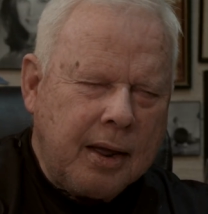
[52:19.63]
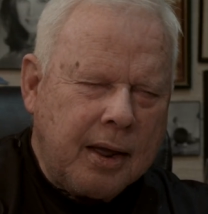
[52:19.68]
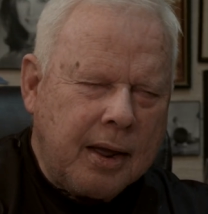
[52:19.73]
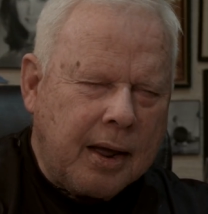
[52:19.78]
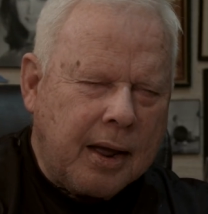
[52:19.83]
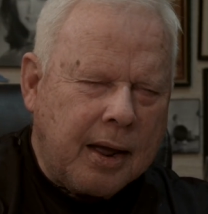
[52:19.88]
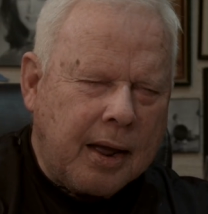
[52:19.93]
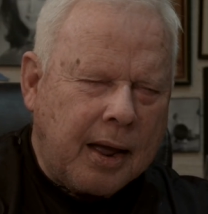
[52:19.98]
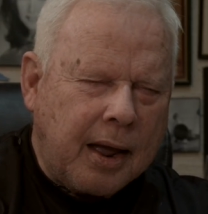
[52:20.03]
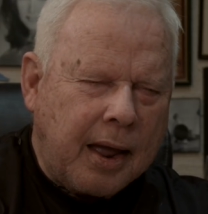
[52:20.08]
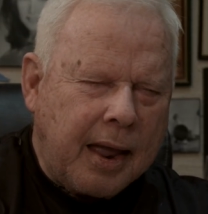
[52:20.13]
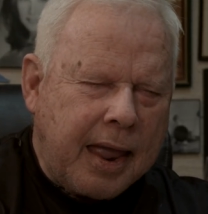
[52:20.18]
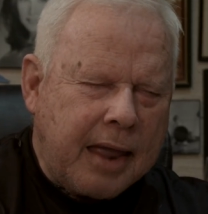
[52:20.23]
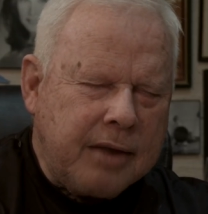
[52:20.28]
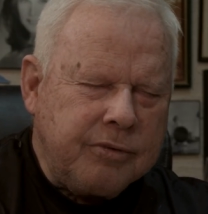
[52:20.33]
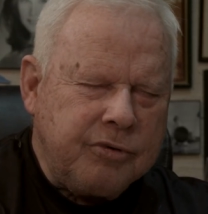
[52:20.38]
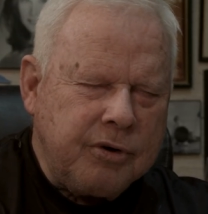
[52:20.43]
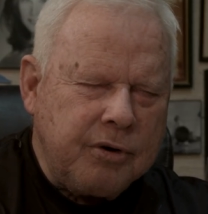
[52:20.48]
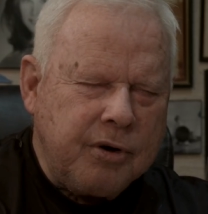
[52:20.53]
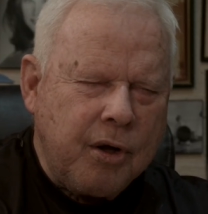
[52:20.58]

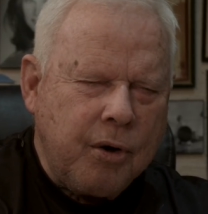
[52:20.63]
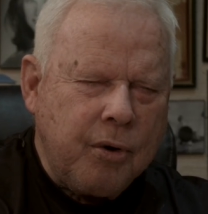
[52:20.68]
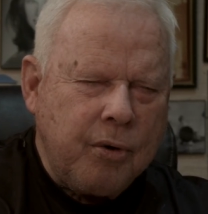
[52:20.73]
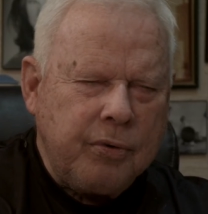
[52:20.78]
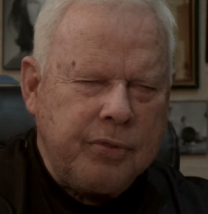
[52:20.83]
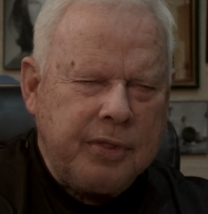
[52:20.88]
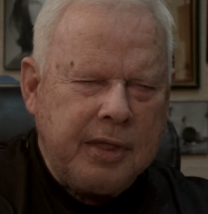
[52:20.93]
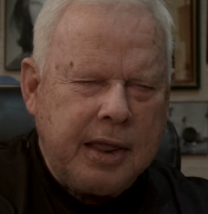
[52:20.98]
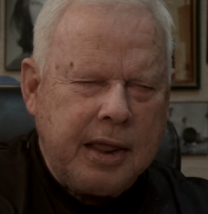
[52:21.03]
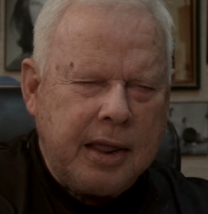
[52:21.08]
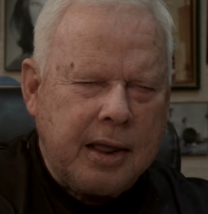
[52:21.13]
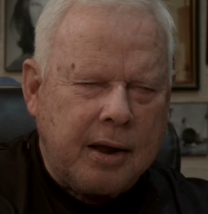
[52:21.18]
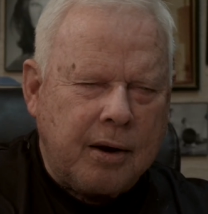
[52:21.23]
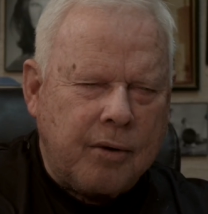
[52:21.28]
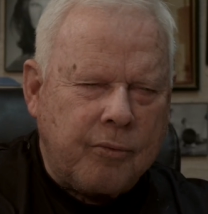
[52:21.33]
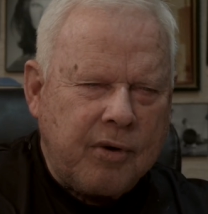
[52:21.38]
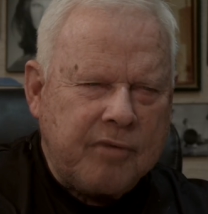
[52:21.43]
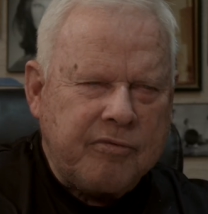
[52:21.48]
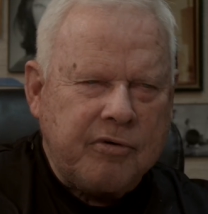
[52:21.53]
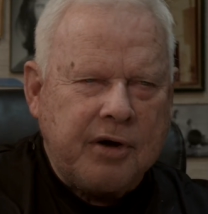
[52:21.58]
As you know, the
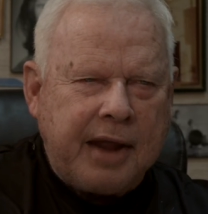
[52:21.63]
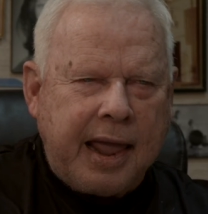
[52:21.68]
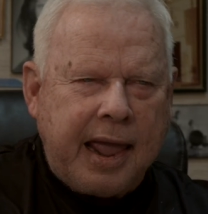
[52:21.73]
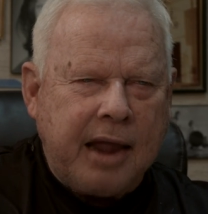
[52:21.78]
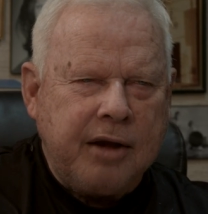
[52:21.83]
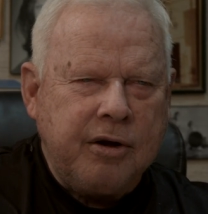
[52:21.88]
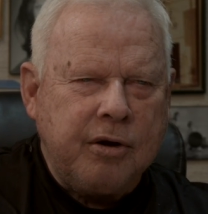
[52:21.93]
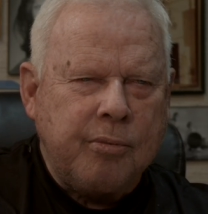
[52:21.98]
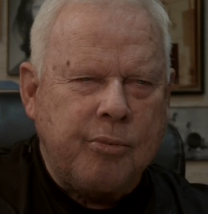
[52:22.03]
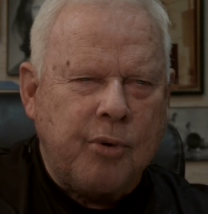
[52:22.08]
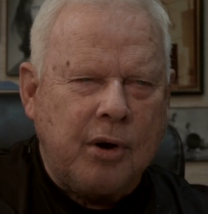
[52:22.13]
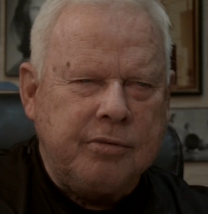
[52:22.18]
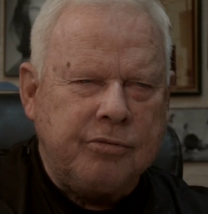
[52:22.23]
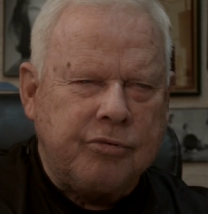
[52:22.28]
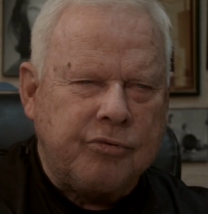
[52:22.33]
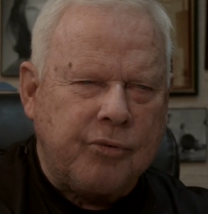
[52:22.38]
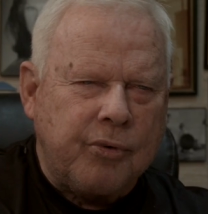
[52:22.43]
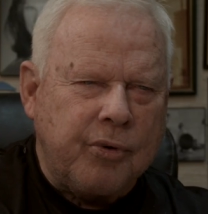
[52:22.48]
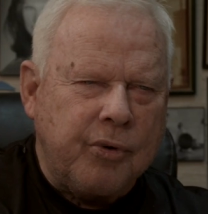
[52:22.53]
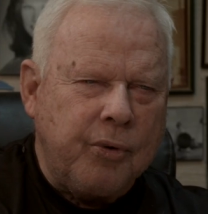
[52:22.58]
River Danube
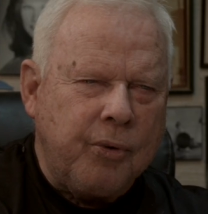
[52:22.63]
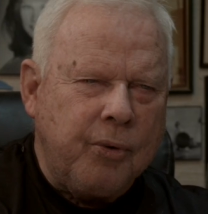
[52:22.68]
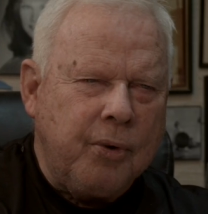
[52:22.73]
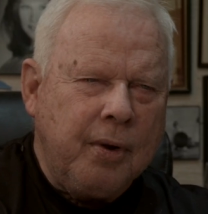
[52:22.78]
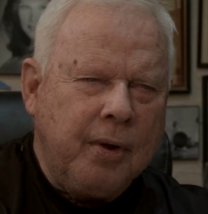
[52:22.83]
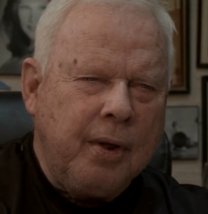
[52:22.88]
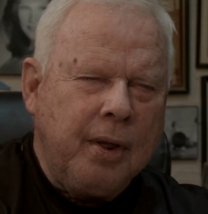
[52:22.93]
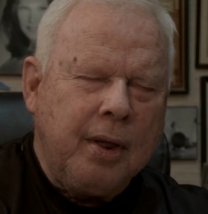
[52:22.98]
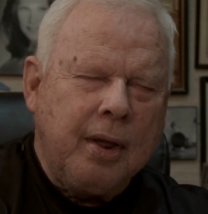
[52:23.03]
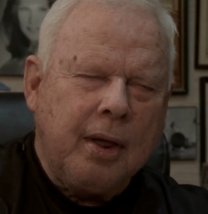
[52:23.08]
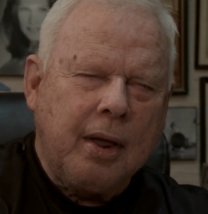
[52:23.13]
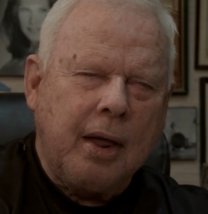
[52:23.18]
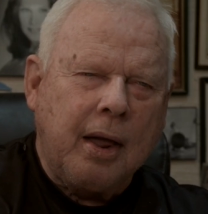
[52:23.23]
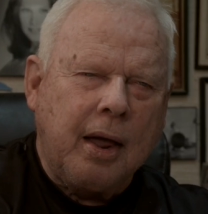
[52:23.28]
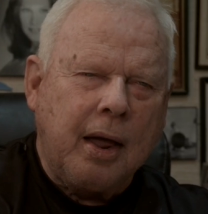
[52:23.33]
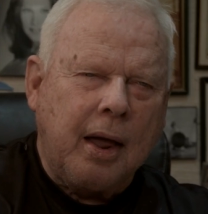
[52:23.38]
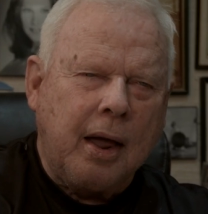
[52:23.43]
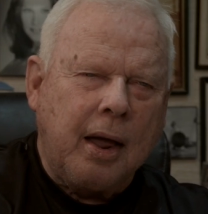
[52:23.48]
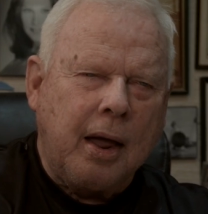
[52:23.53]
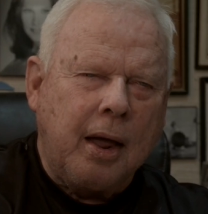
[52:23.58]
runs through
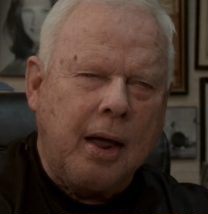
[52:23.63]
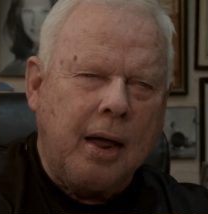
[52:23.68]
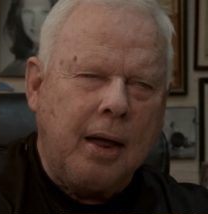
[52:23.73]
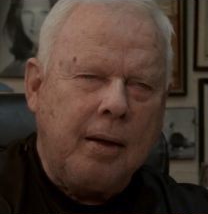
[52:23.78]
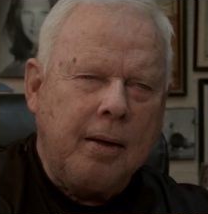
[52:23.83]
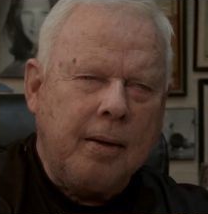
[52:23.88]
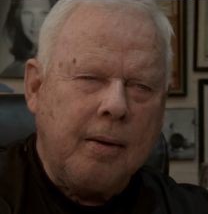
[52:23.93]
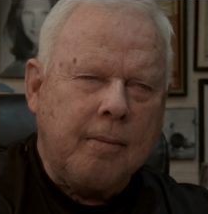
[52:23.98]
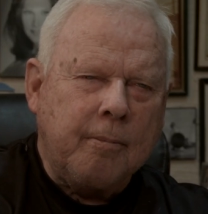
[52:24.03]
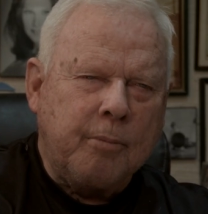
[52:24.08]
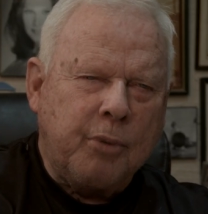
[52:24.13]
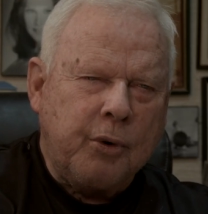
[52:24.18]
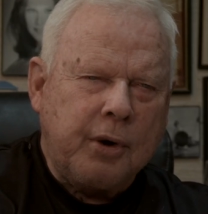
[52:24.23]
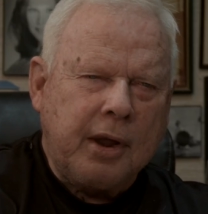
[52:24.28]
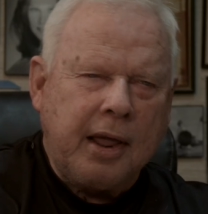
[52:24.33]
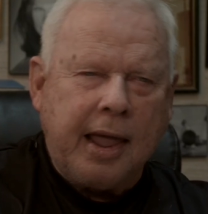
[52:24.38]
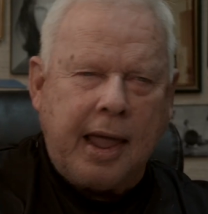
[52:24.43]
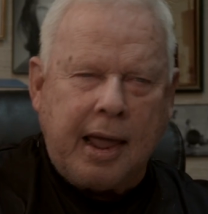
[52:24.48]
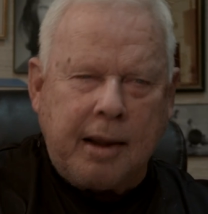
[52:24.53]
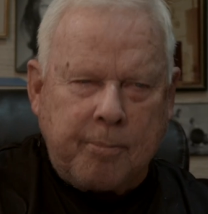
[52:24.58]

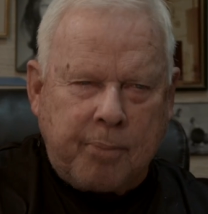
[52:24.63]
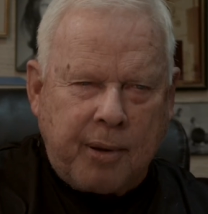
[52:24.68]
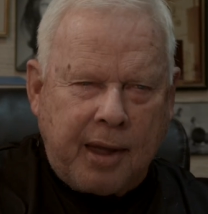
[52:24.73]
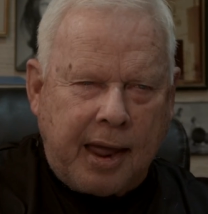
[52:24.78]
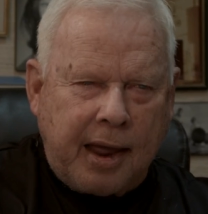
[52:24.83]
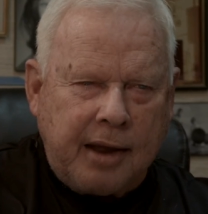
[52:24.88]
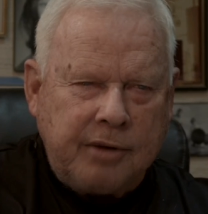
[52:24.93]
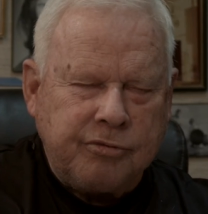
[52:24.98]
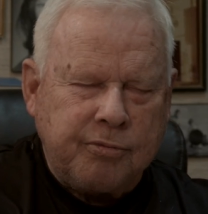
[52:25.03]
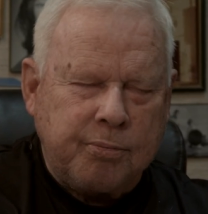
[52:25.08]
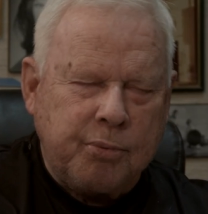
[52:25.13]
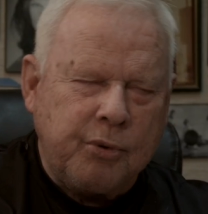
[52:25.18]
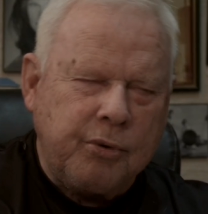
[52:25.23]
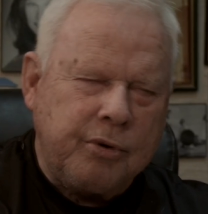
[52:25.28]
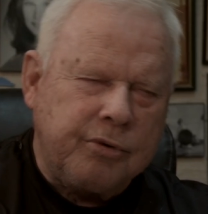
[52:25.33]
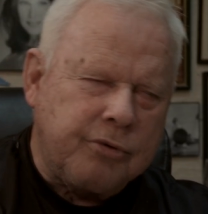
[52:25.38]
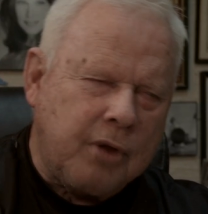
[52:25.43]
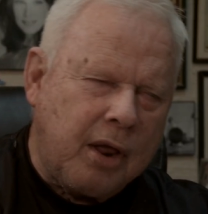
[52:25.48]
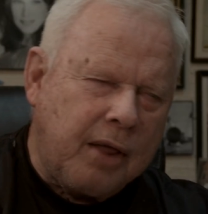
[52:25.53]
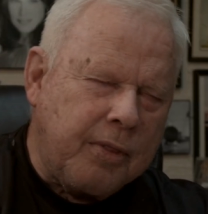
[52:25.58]
Buda and Pest.
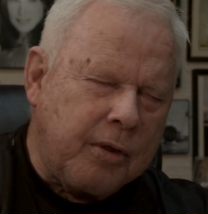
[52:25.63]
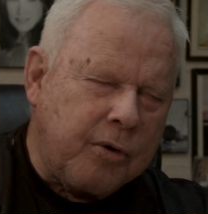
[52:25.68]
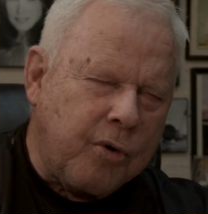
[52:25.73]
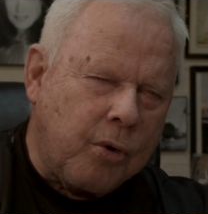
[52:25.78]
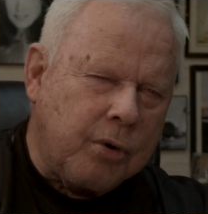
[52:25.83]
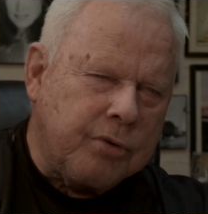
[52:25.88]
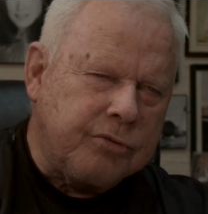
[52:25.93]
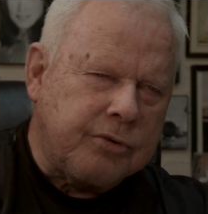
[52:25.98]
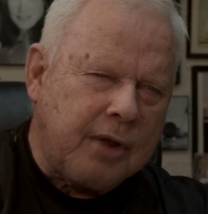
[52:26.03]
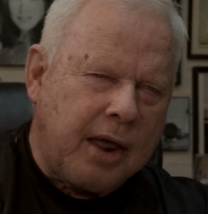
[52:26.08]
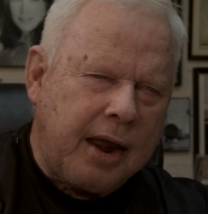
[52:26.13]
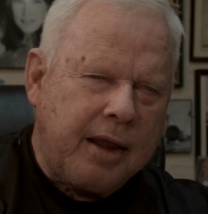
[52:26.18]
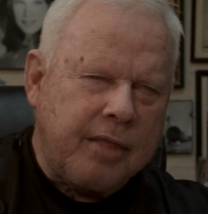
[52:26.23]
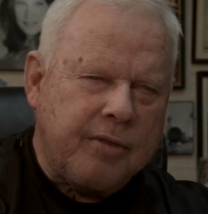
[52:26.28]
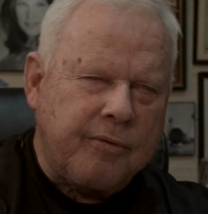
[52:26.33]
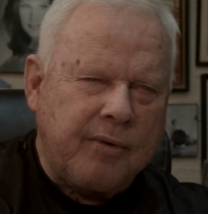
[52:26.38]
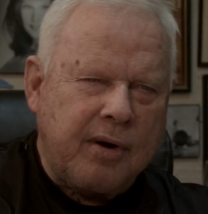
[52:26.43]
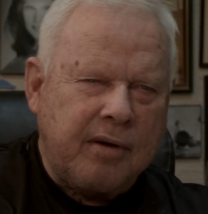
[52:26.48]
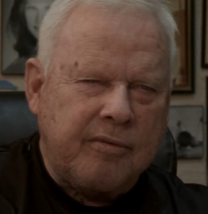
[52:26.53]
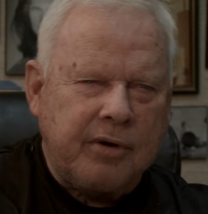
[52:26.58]
Buda's on the north side of
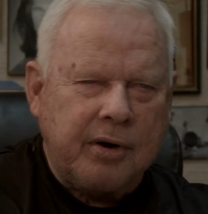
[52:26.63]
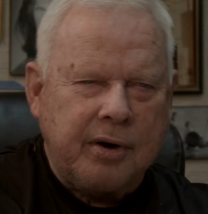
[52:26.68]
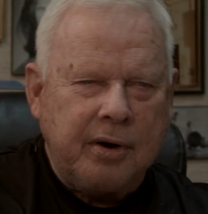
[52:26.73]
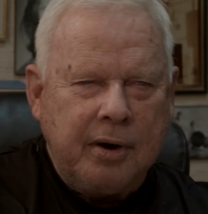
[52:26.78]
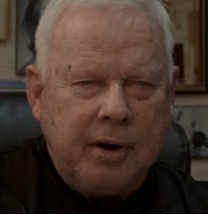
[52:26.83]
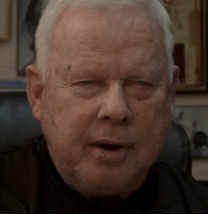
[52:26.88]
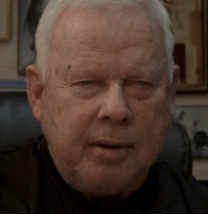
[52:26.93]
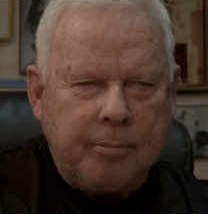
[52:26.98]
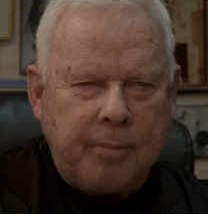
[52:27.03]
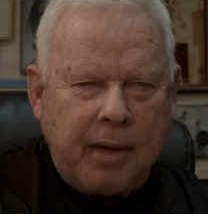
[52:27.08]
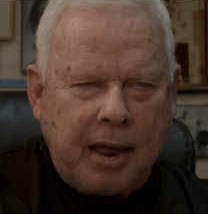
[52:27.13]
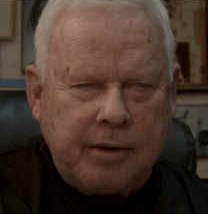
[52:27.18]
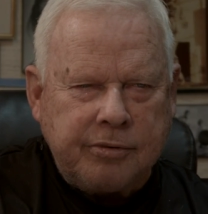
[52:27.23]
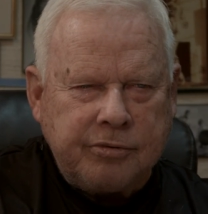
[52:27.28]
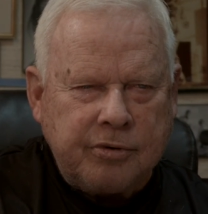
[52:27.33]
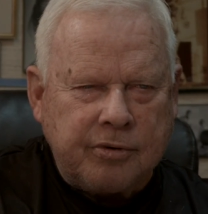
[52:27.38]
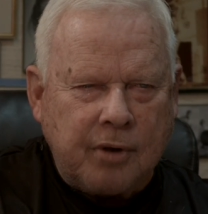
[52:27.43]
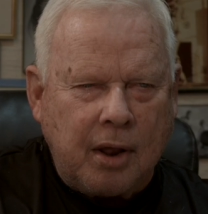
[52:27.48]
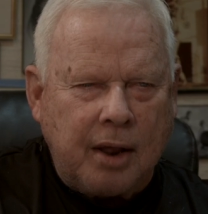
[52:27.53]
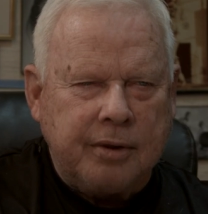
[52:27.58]
the river,
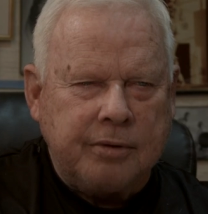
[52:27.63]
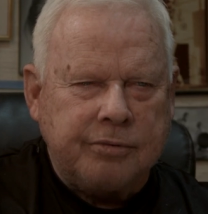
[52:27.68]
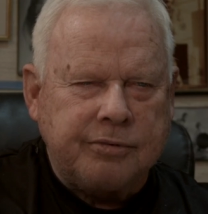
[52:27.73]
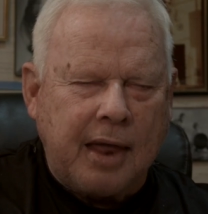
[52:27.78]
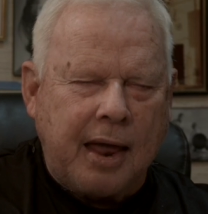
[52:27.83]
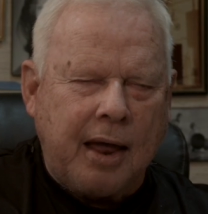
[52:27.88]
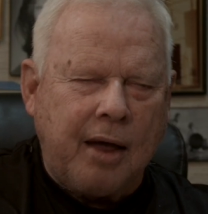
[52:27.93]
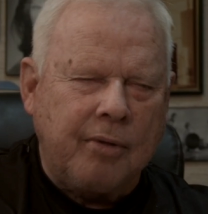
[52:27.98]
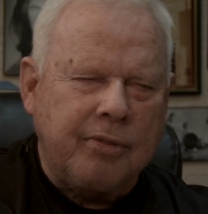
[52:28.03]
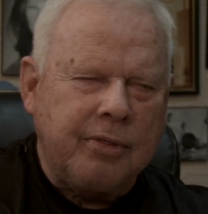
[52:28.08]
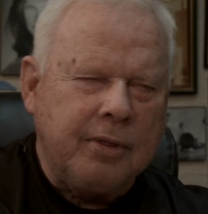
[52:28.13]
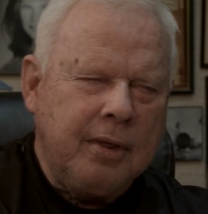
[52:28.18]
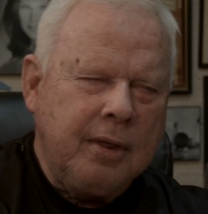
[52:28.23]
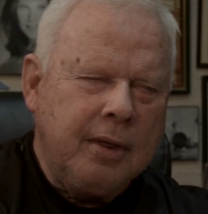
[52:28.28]
Pest is on the south.